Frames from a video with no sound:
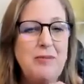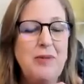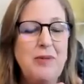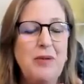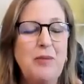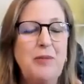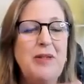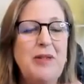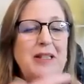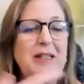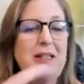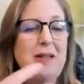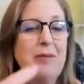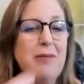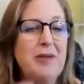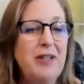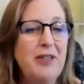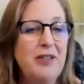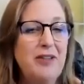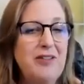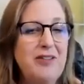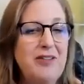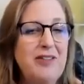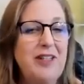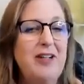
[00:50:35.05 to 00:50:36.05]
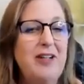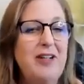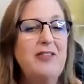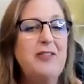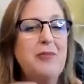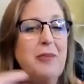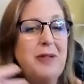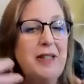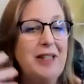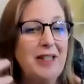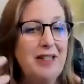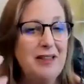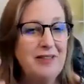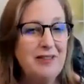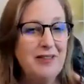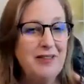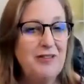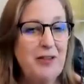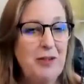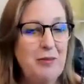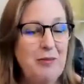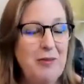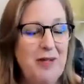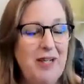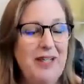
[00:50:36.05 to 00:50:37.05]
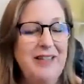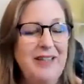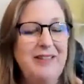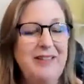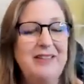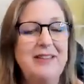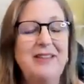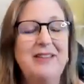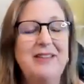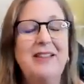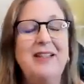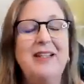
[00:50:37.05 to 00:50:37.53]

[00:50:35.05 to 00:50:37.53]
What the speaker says: but we limit ourselves because of our mind.